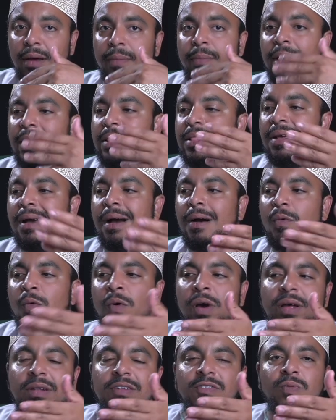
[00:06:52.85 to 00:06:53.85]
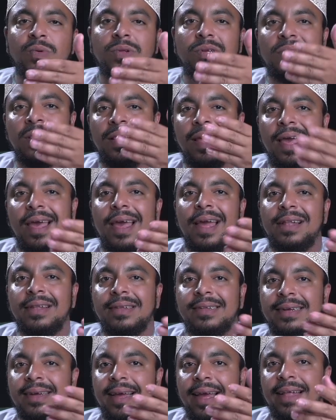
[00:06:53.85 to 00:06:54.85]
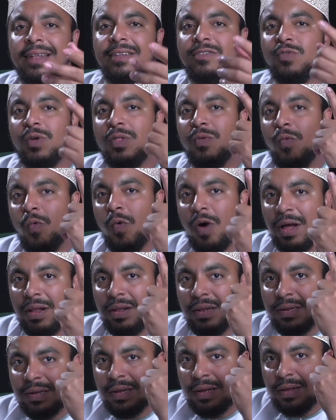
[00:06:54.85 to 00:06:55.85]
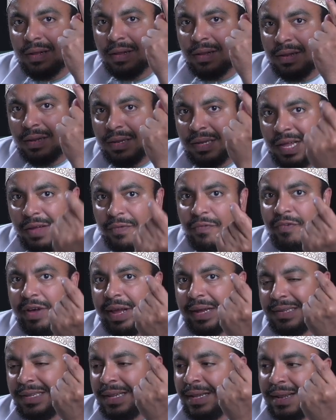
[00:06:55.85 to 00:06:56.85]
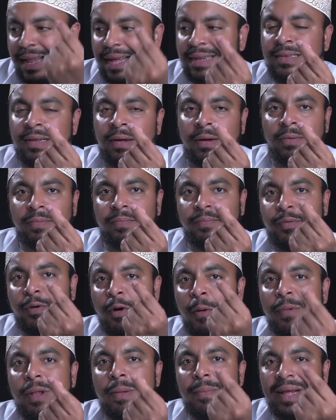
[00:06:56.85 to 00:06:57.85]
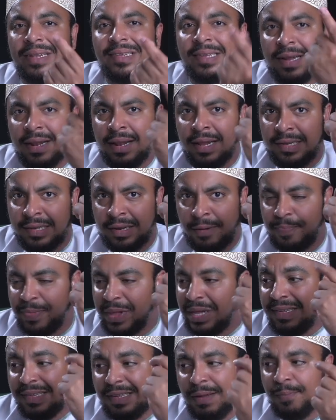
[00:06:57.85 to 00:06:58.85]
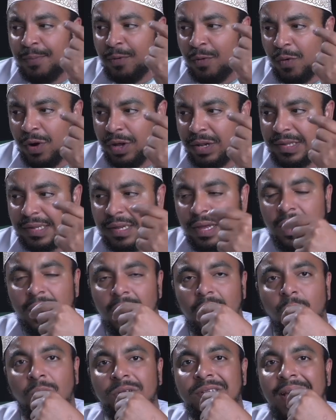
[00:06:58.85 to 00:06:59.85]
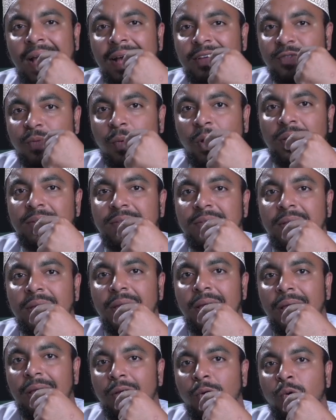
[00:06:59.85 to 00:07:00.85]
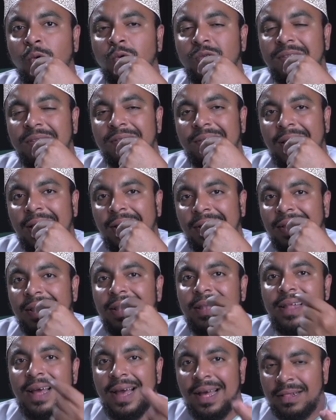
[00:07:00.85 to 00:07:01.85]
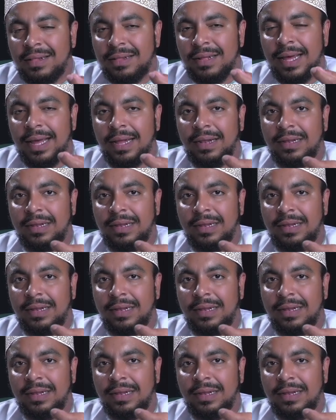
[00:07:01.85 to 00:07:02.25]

But there are words which their ending ends with one defecting letter, problematic letter, in simple words, which has what? Causes a illa at the